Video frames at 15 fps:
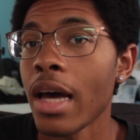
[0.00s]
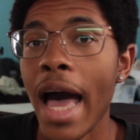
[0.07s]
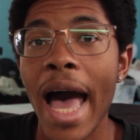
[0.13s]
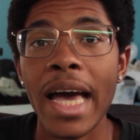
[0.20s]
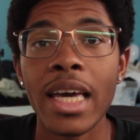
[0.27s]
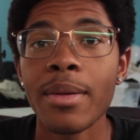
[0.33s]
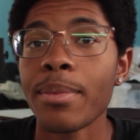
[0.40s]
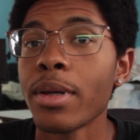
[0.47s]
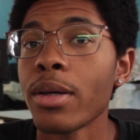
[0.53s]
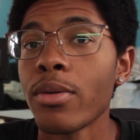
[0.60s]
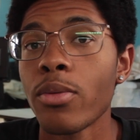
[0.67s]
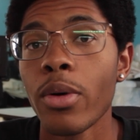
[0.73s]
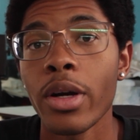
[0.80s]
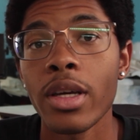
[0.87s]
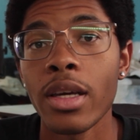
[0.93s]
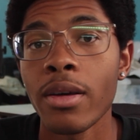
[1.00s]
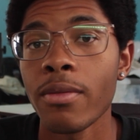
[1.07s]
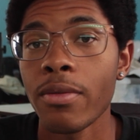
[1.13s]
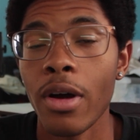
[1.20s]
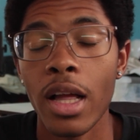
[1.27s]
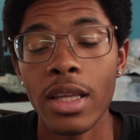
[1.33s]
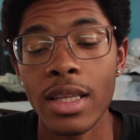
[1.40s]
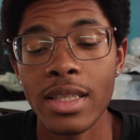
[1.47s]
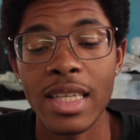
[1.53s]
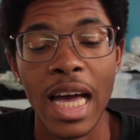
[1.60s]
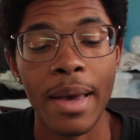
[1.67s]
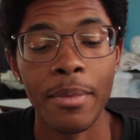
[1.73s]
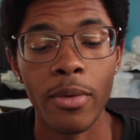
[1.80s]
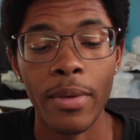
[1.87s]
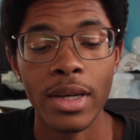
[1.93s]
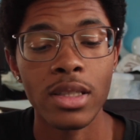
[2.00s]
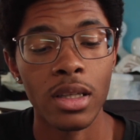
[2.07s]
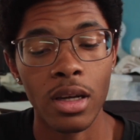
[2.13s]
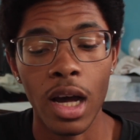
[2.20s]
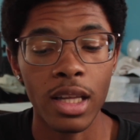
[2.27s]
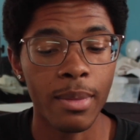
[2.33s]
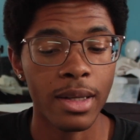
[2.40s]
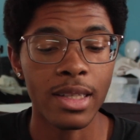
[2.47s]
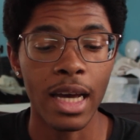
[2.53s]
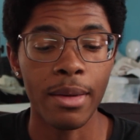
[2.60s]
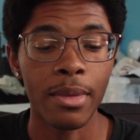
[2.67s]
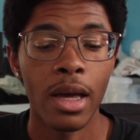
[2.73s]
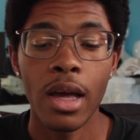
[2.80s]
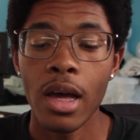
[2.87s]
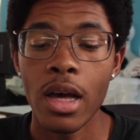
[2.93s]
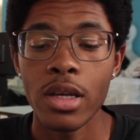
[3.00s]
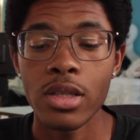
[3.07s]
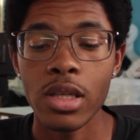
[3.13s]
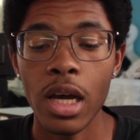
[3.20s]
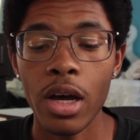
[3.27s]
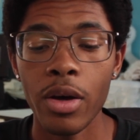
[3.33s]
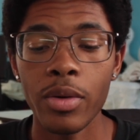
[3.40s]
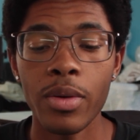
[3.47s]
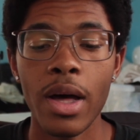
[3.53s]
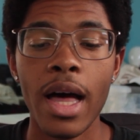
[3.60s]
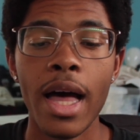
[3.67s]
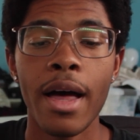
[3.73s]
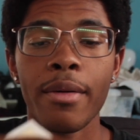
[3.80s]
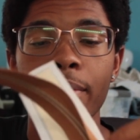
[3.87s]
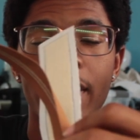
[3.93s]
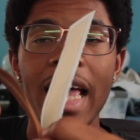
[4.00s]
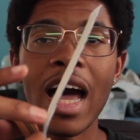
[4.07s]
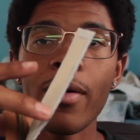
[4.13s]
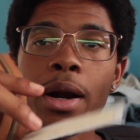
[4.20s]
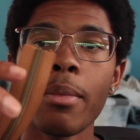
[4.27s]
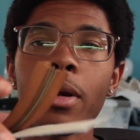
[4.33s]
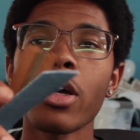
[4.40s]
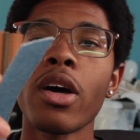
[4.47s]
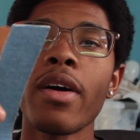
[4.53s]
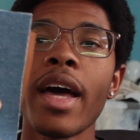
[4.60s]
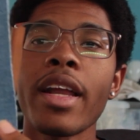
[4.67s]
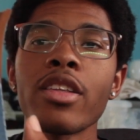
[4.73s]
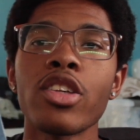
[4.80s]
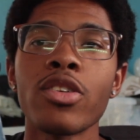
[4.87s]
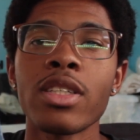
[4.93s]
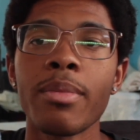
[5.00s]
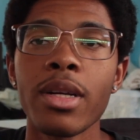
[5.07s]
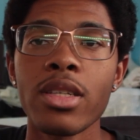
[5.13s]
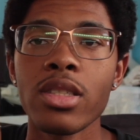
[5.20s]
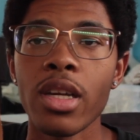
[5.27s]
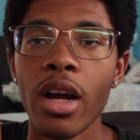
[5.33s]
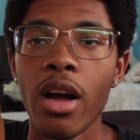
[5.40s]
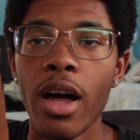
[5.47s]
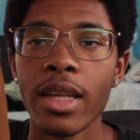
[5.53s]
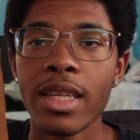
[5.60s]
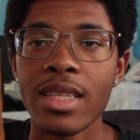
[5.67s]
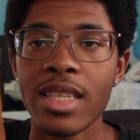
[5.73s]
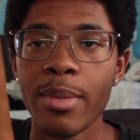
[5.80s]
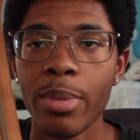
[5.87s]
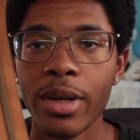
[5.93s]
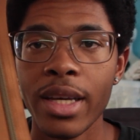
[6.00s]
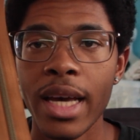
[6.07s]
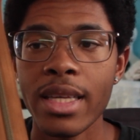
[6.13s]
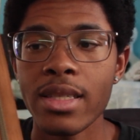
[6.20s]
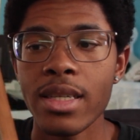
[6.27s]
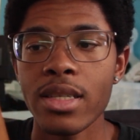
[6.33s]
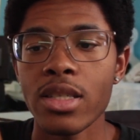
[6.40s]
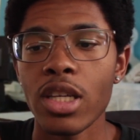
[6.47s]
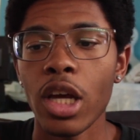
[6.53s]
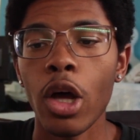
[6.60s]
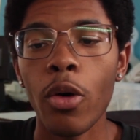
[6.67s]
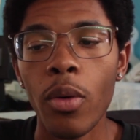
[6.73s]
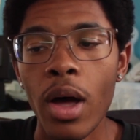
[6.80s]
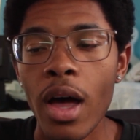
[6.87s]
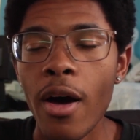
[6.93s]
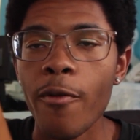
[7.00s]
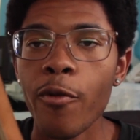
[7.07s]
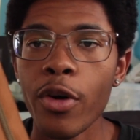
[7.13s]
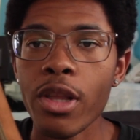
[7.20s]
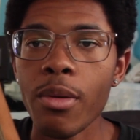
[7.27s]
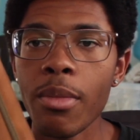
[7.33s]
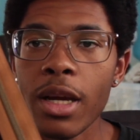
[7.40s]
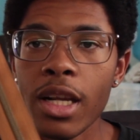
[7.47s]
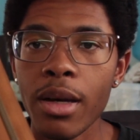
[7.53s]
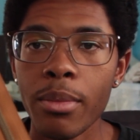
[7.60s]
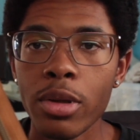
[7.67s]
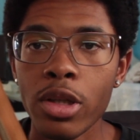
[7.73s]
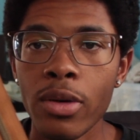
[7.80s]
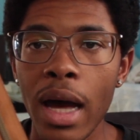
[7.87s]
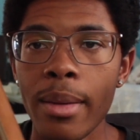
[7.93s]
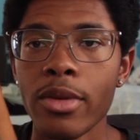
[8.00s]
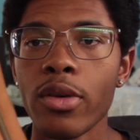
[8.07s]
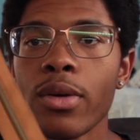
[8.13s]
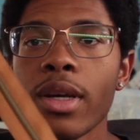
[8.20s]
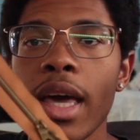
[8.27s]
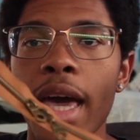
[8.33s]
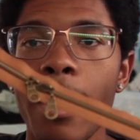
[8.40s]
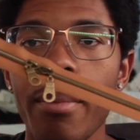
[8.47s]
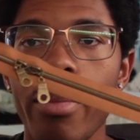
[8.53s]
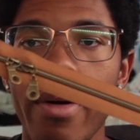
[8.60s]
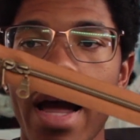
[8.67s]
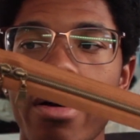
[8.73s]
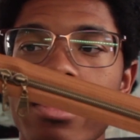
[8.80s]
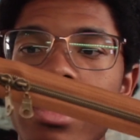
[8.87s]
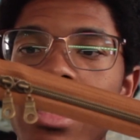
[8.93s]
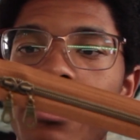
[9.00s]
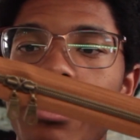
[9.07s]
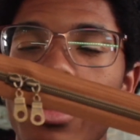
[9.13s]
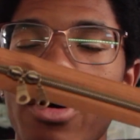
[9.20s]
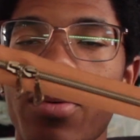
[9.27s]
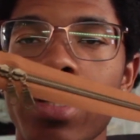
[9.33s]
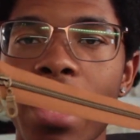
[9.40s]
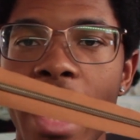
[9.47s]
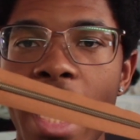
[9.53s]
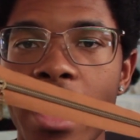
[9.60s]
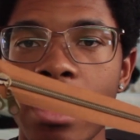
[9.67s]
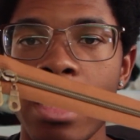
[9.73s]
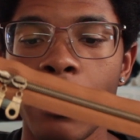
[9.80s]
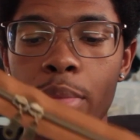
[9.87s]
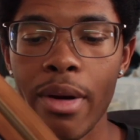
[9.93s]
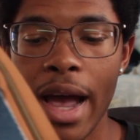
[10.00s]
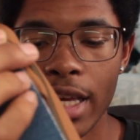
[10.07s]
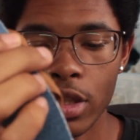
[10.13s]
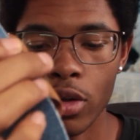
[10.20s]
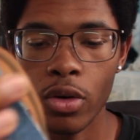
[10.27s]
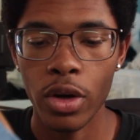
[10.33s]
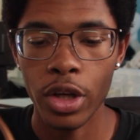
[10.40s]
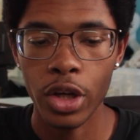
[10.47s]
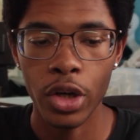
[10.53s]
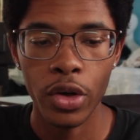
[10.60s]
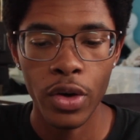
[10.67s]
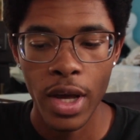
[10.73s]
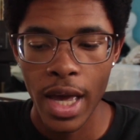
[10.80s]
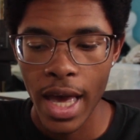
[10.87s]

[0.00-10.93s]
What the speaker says: I could be working all of this time and wasting all of my time. So now what I'm gonna go ahead and do is I'm gonna start on the zipper gusset. So for the medium blue, I'm doing a brown zipper with the antique brass coil.